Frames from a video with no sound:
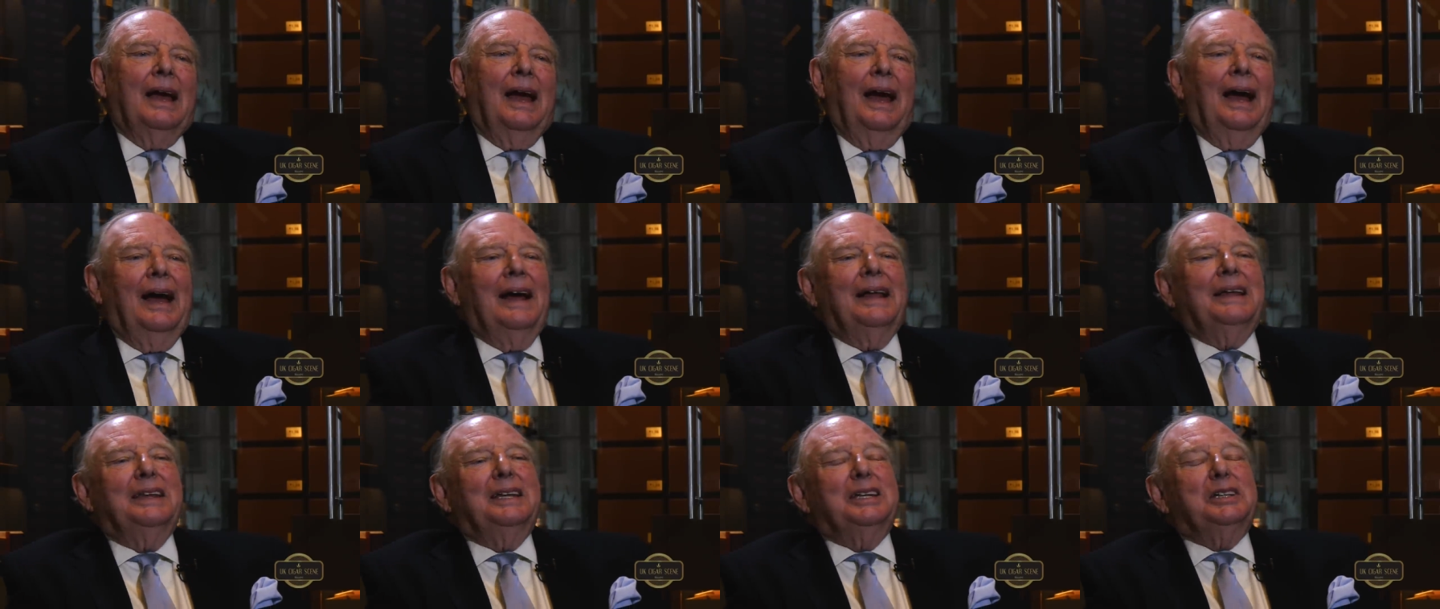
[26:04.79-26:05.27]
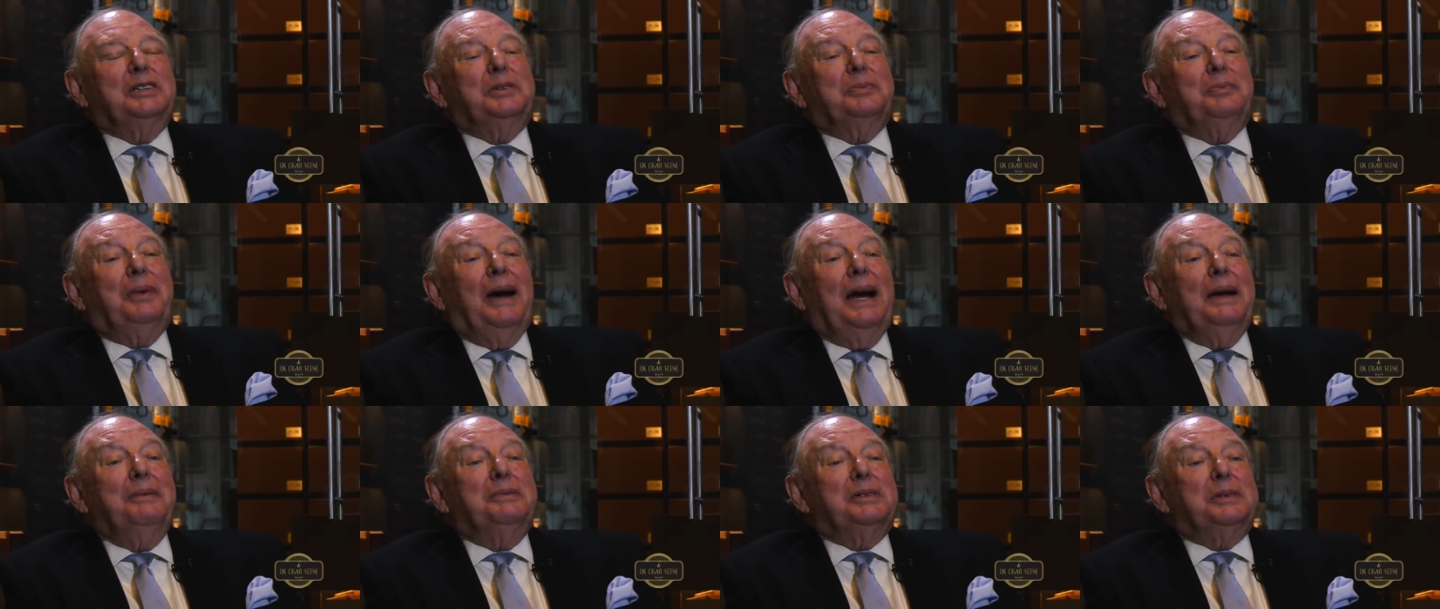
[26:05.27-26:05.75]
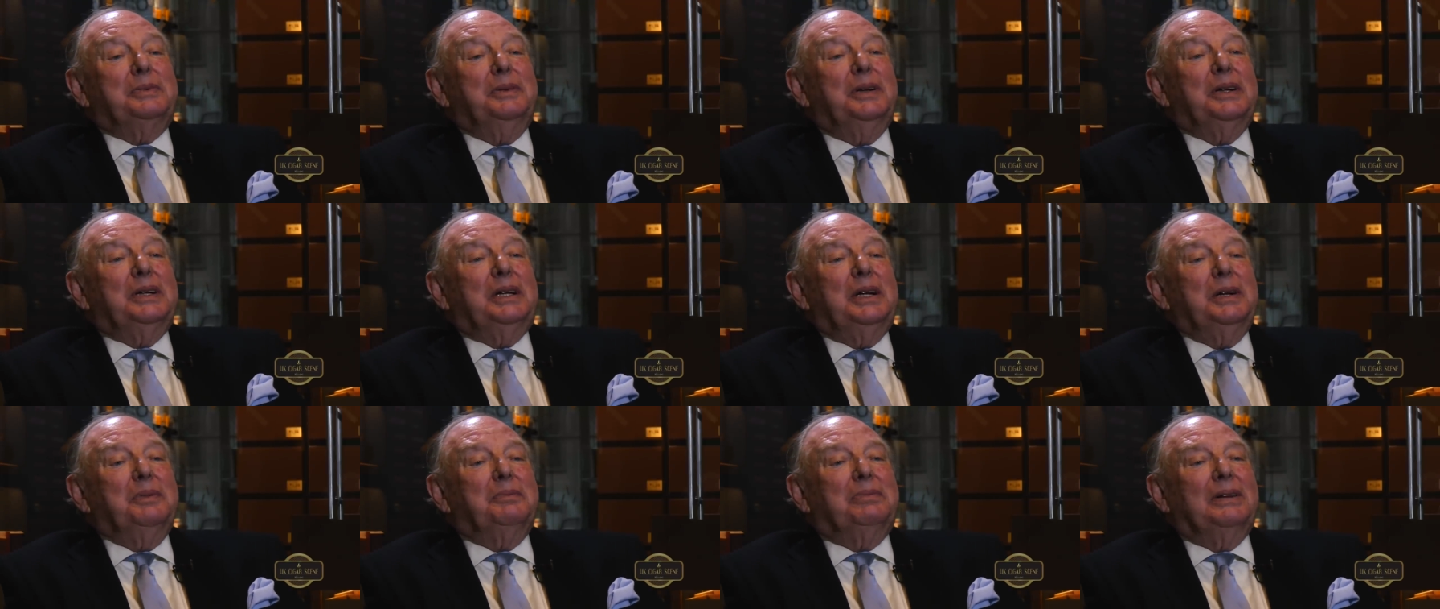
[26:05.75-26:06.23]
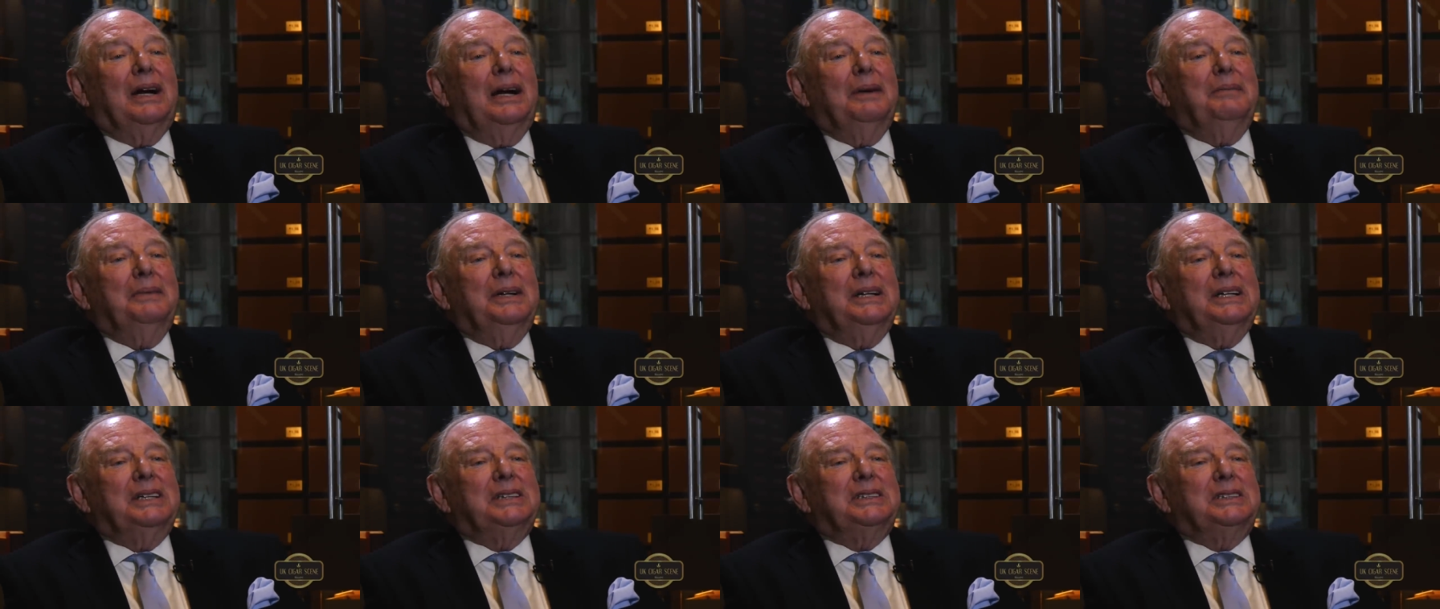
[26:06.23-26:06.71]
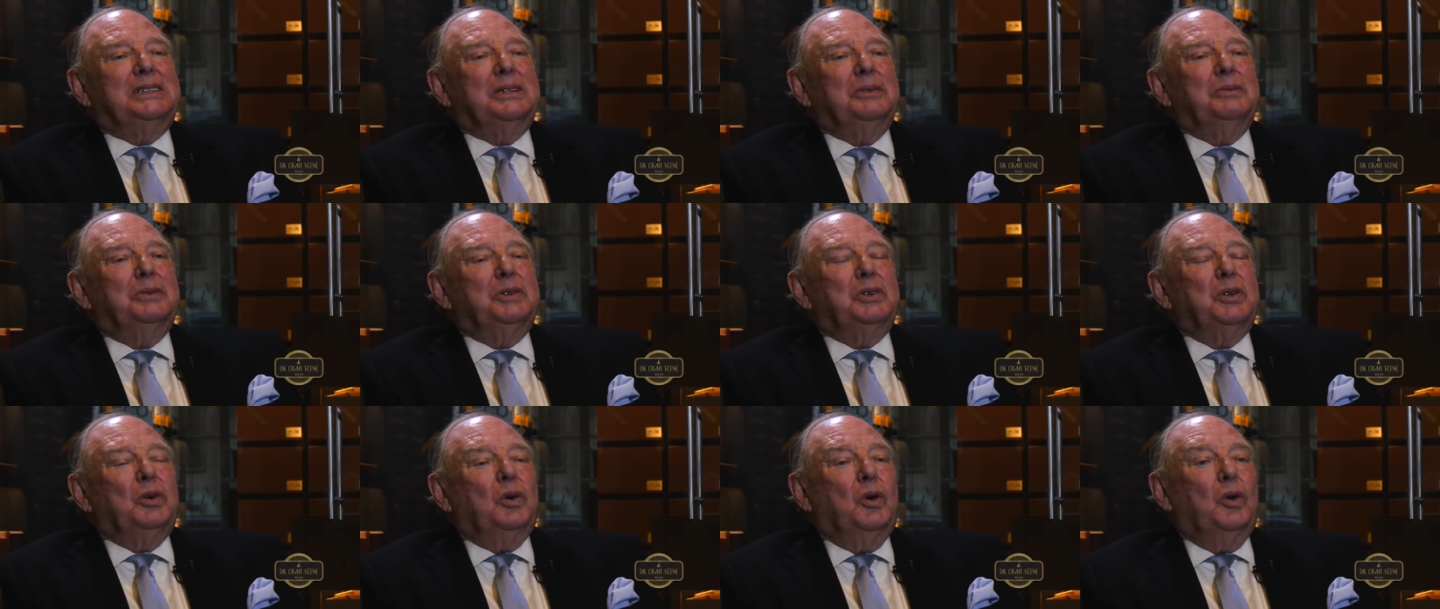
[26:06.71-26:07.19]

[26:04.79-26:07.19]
And this pipe smoking prime minister was